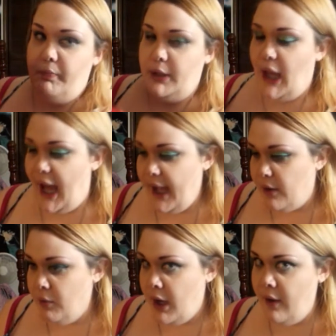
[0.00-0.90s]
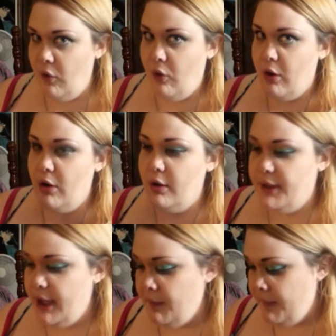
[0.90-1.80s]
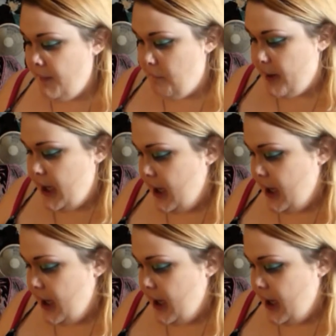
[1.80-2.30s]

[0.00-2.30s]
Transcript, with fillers: black when I ordered them, but